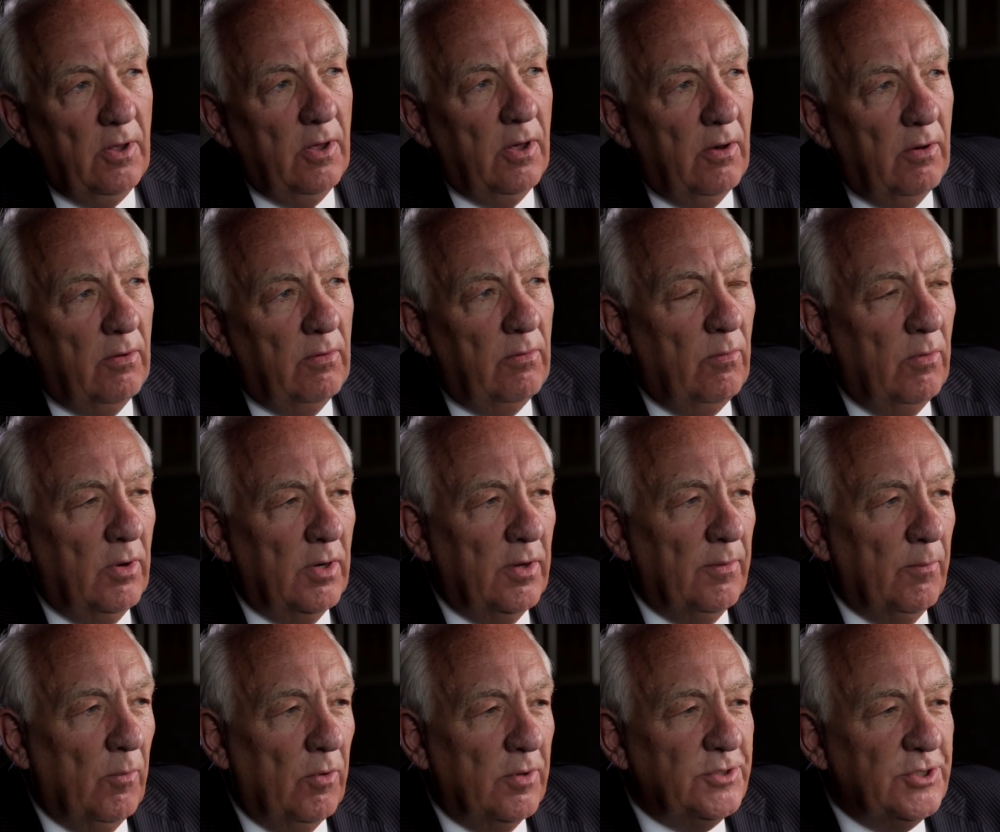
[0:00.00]
uh, one of
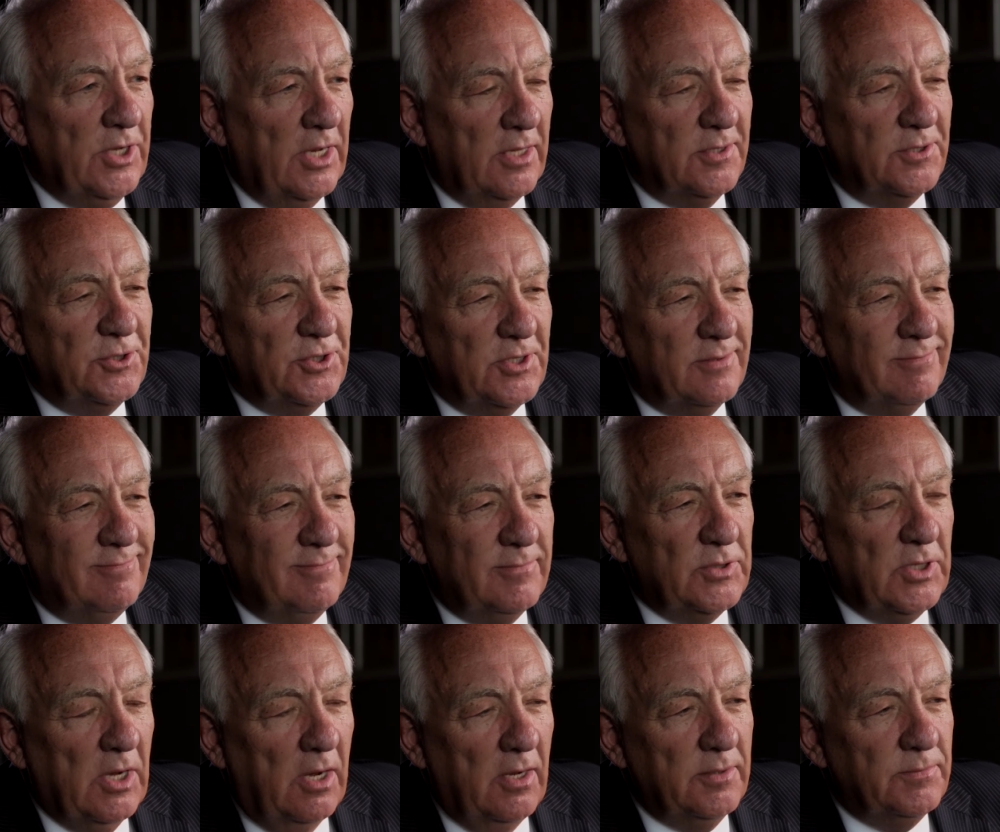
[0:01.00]
the more challenging
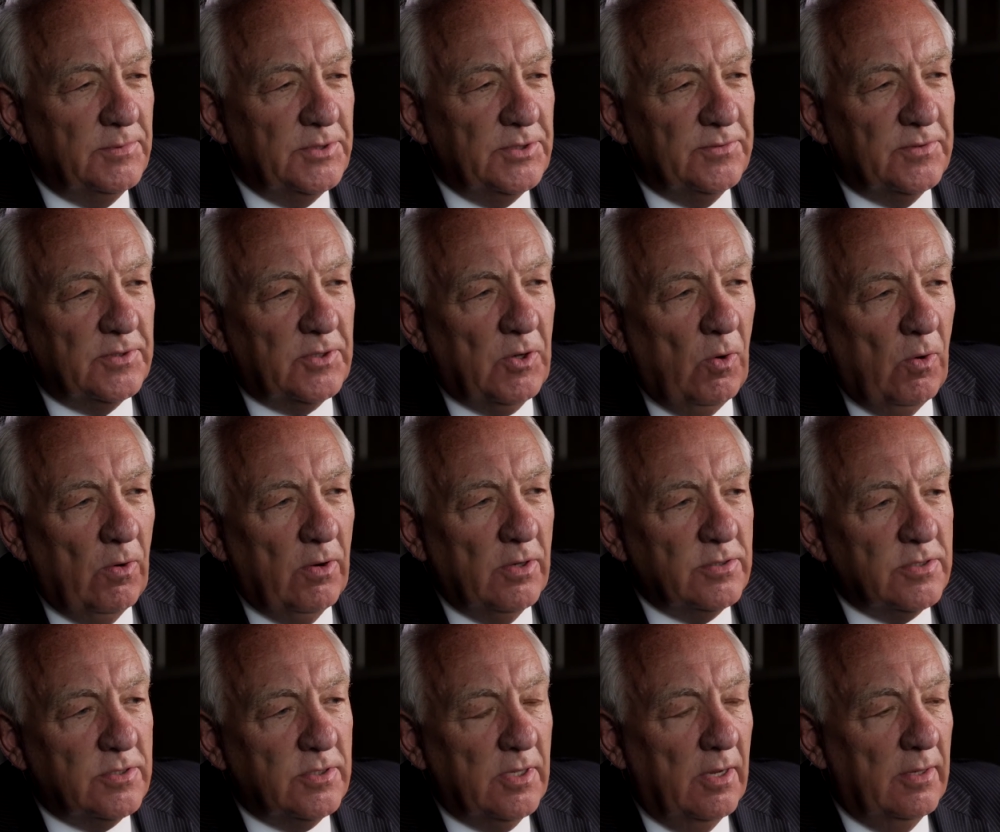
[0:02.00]
times of the
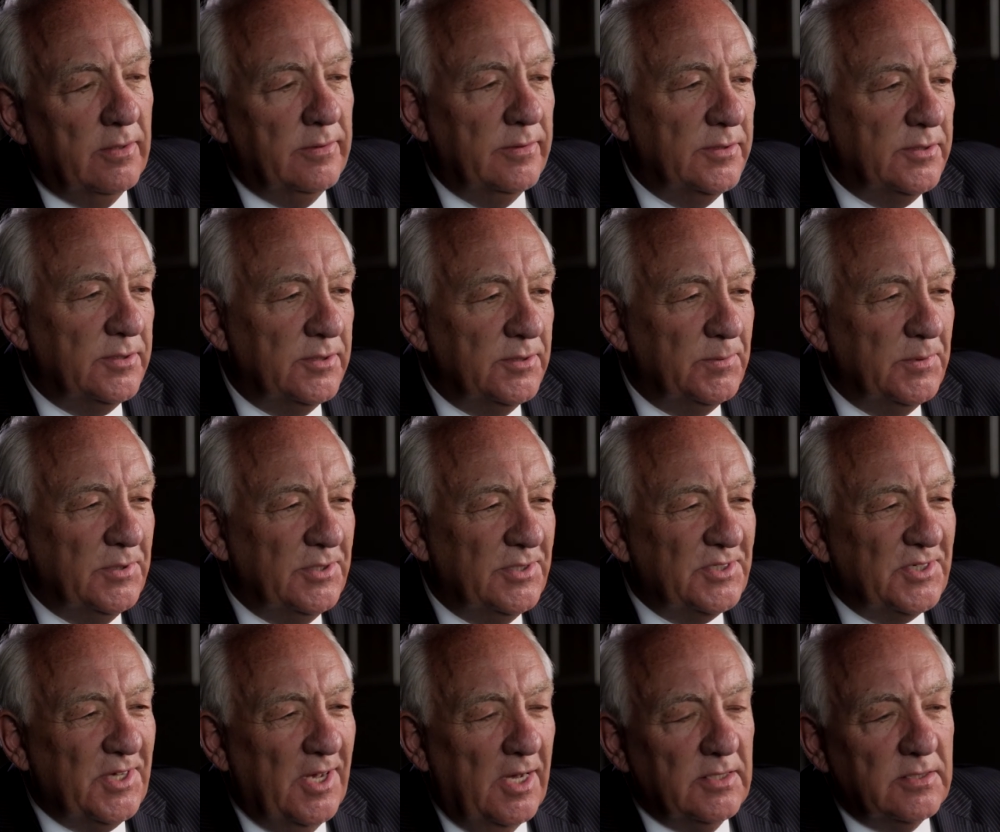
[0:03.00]
court, uh, and this has been
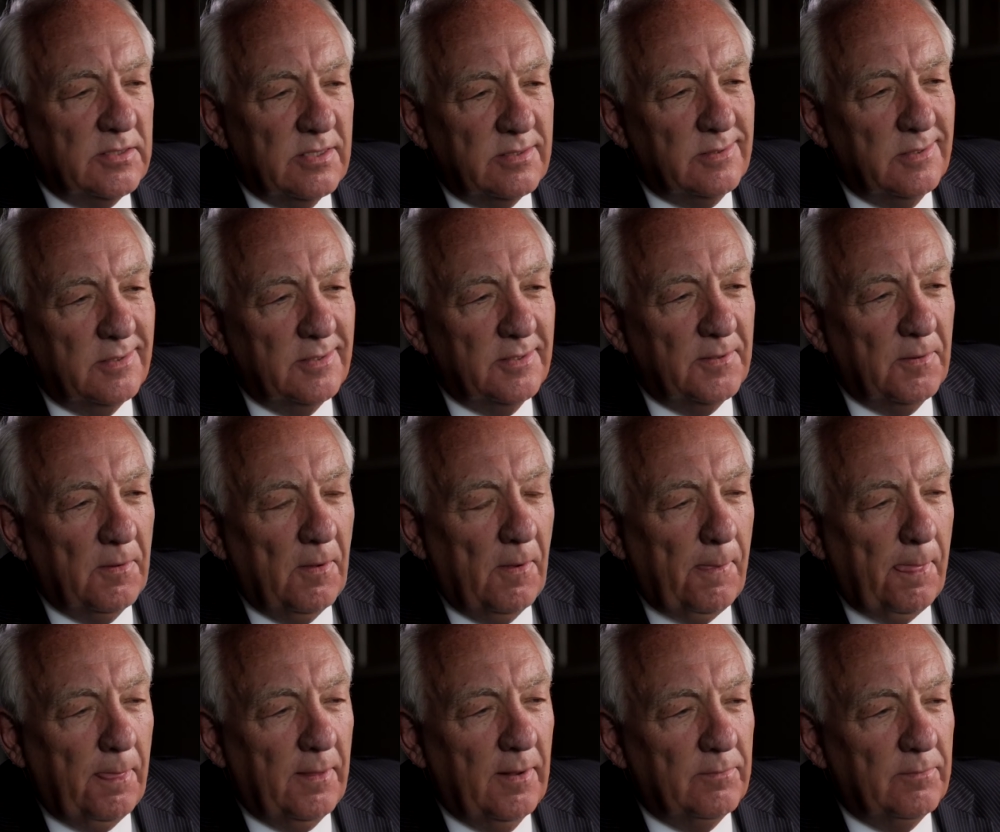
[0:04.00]
discussed uh, on,